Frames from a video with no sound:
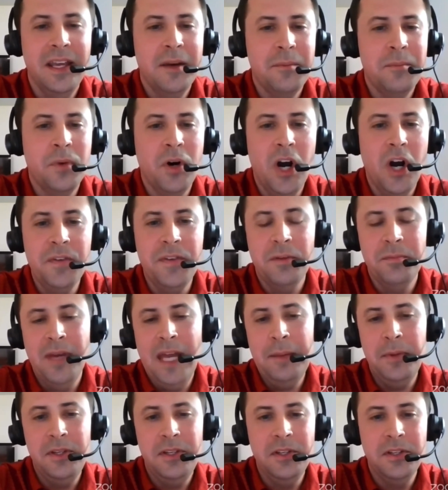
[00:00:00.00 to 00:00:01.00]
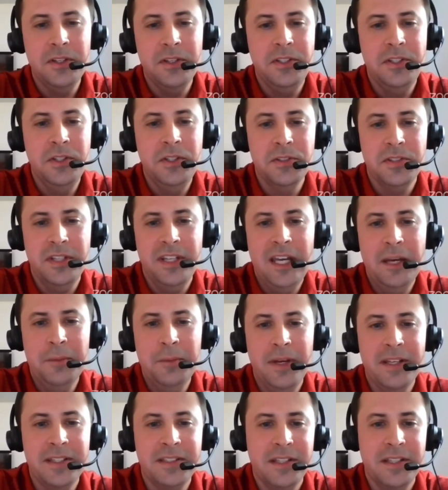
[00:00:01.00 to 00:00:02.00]
Marvin, maybe you could use him
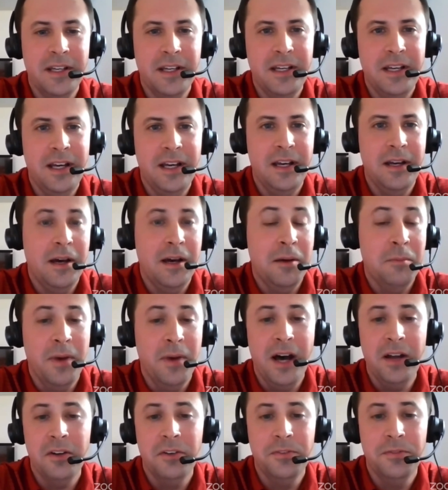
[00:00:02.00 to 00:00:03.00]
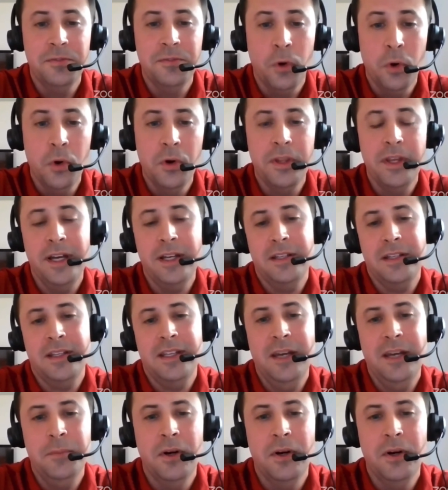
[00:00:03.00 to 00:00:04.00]
as a model for that
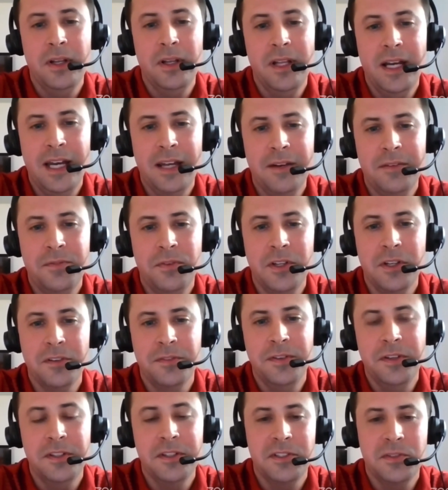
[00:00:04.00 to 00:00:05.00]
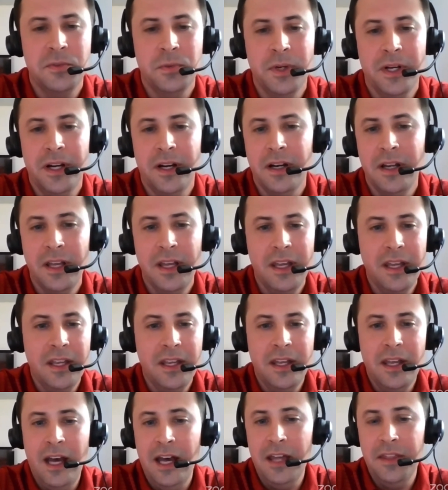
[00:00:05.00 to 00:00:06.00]
camo line for your fitness wear.
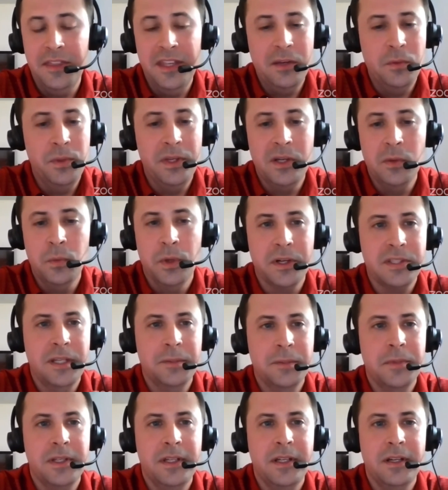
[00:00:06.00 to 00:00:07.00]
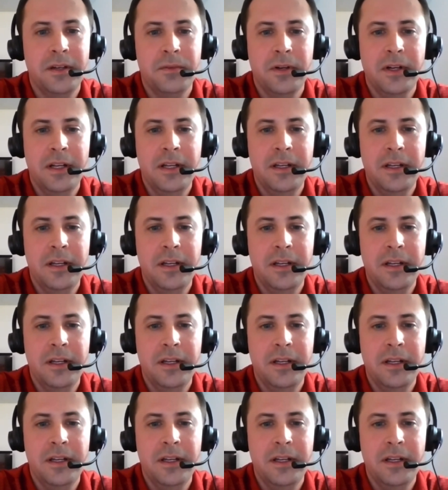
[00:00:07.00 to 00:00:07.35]
I think we could work something out, right?